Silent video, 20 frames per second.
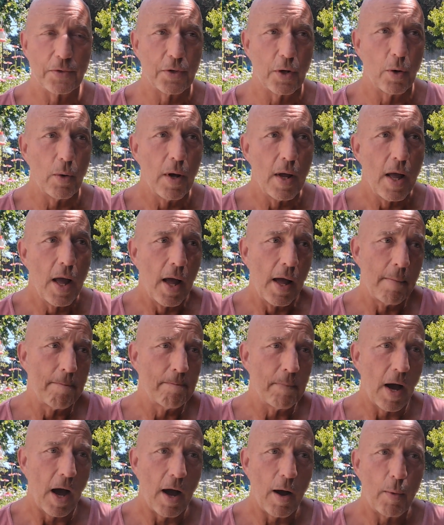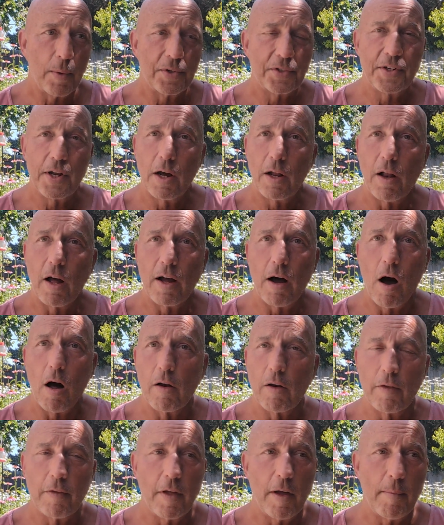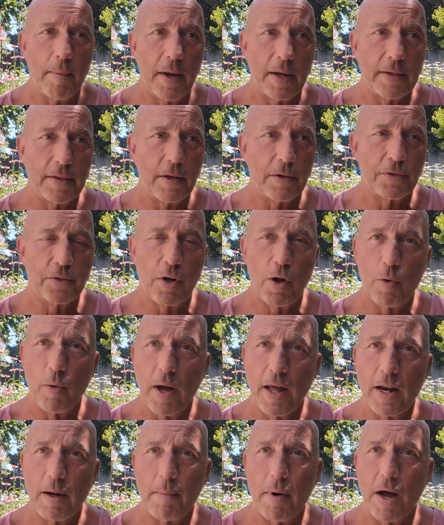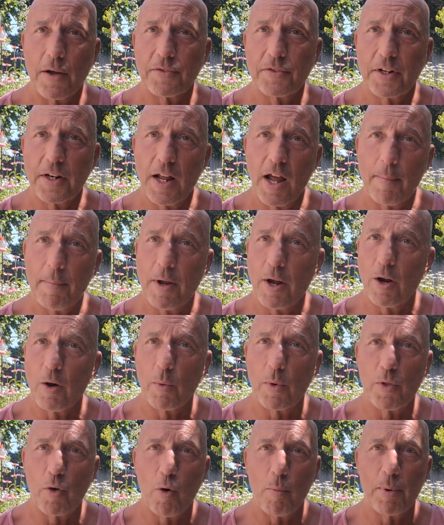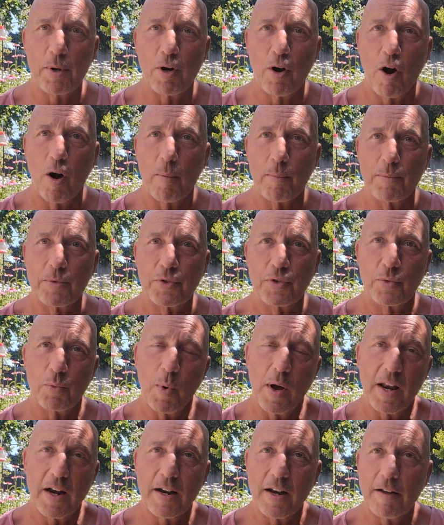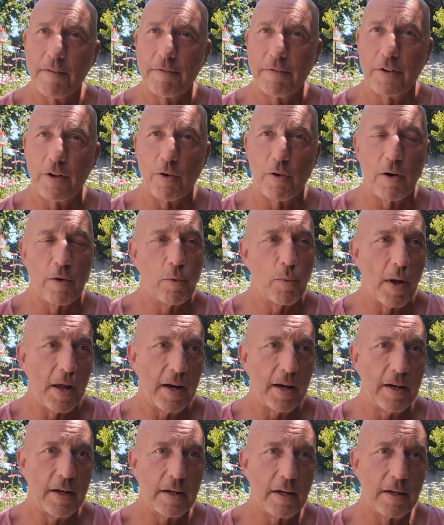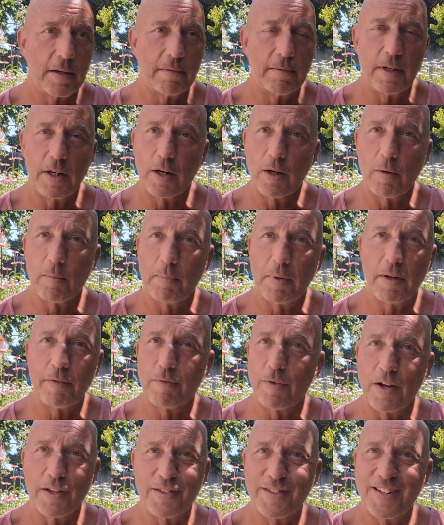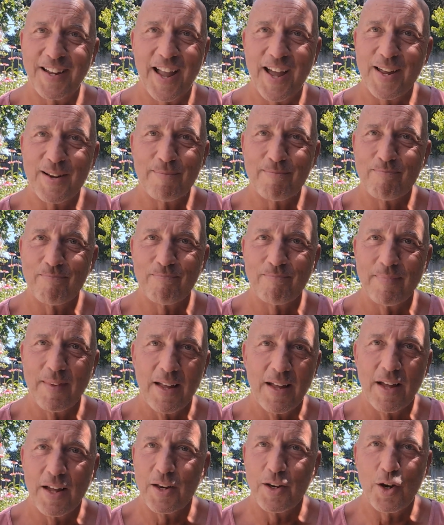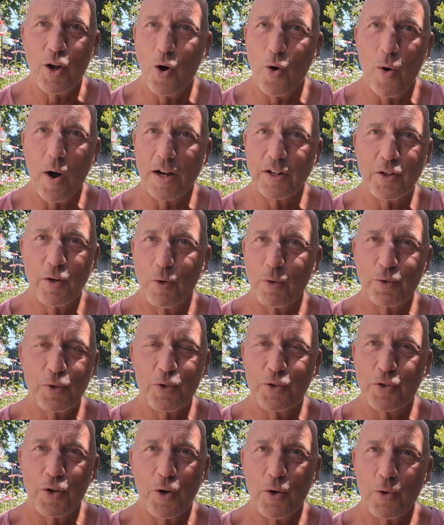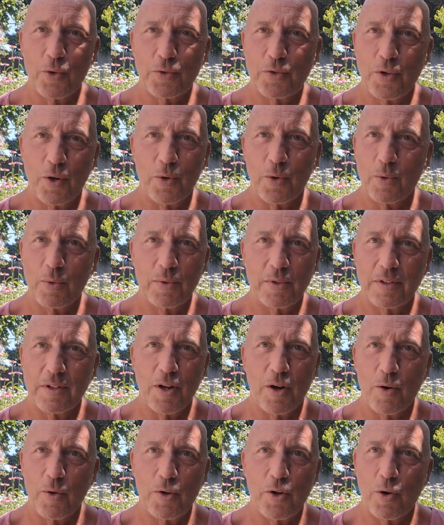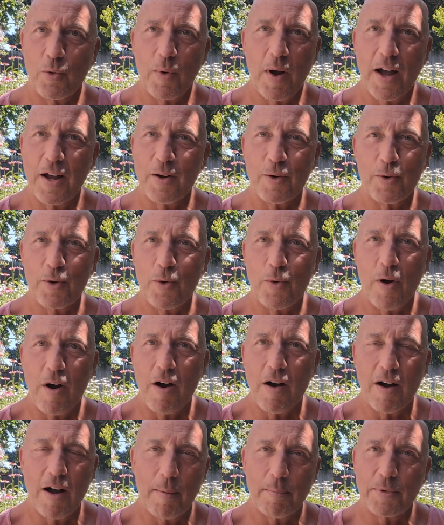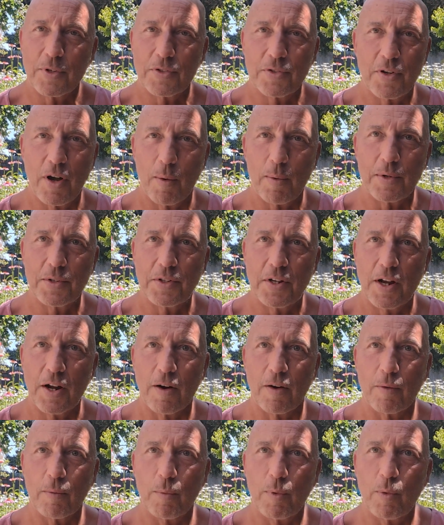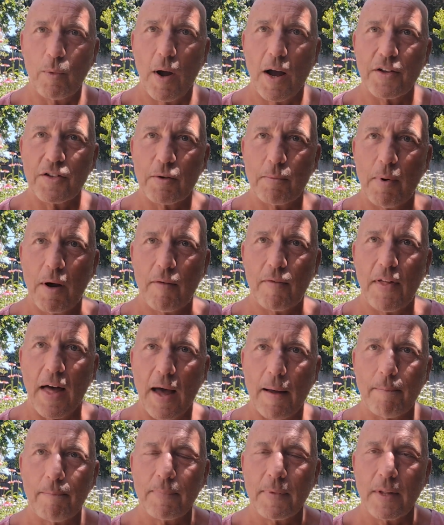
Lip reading: So I always tell all of them, there's no animosity. I'm here with open arms when and if you're ready to, you know, be friends again. No, I told you so's. No, you're right or you're wrong. I'm just always here. We rise above that.